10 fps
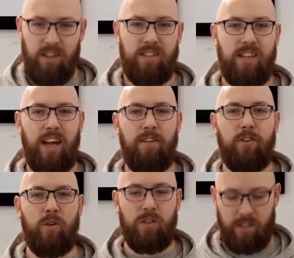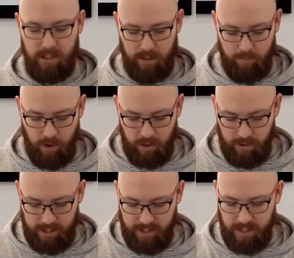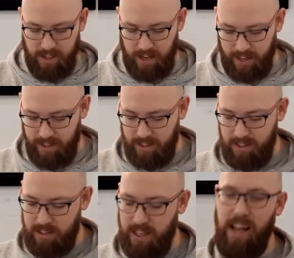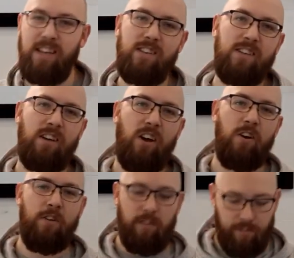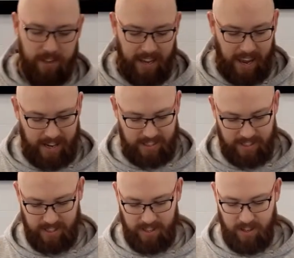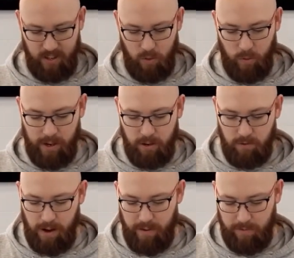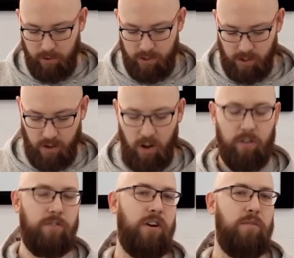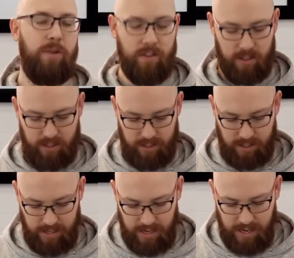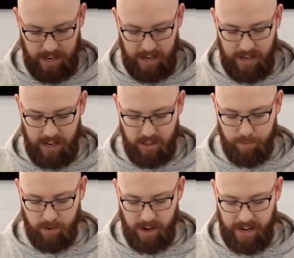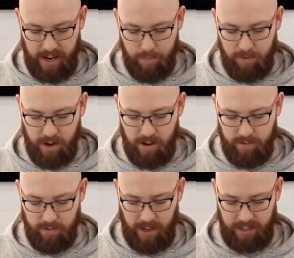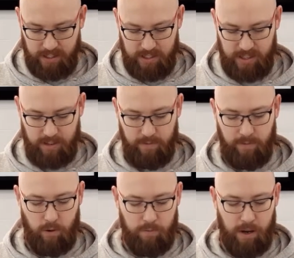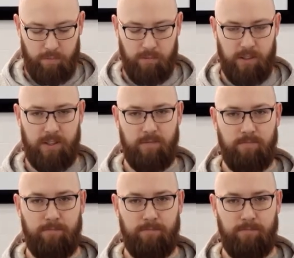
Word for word: Today, of course, is Mothering Sunday, so let's not forget that we are grateful to God for our mothers, and let us pray a prayer of thanks for mums.